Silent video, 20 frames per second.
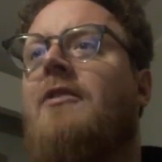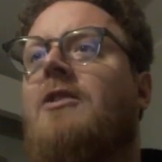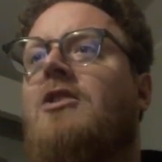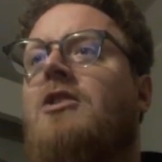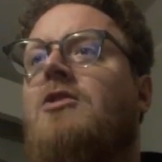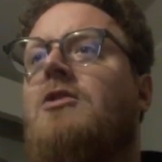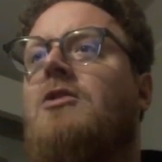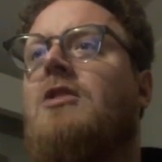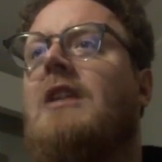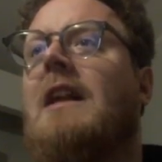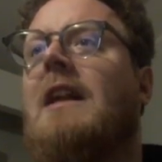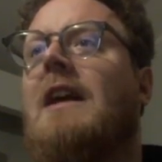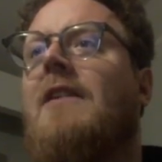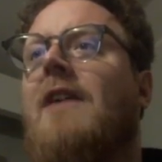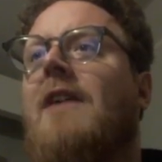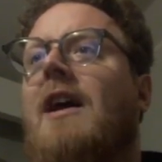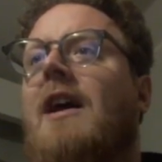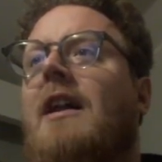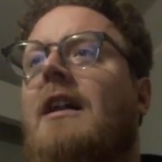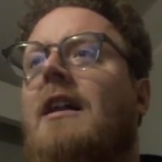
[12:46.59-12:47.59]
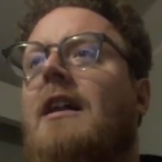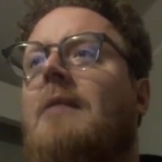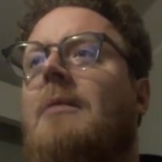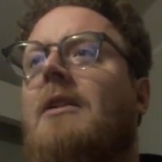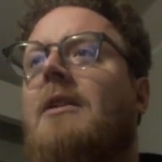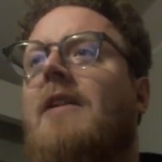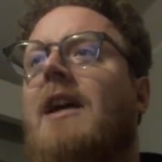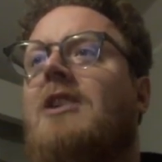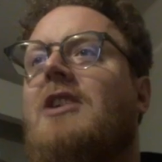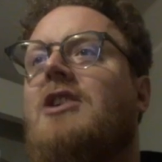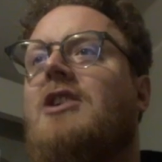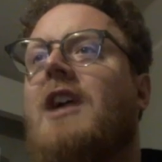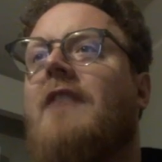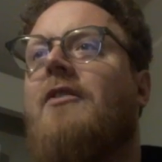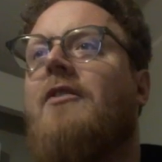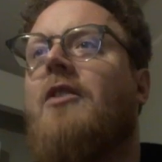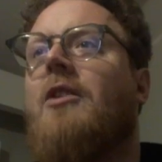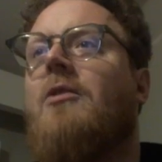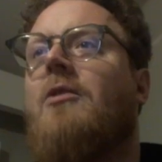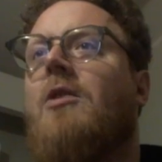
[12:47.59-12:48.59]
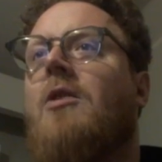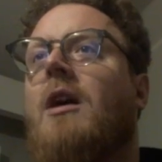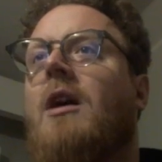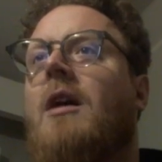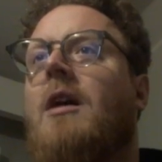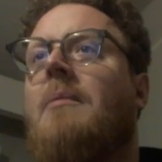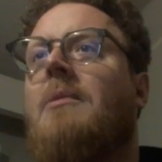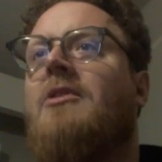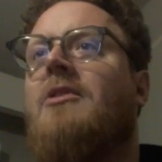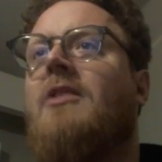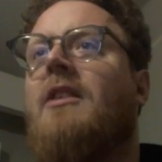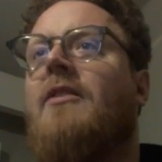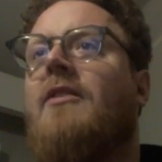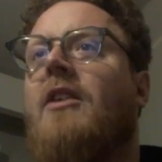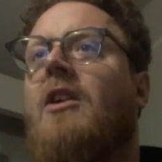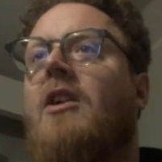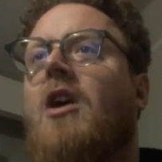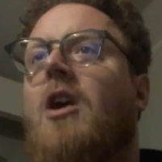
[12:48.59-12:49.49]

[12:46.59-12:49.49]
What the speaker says: We do clear out a little bit of that chaff with a missile of our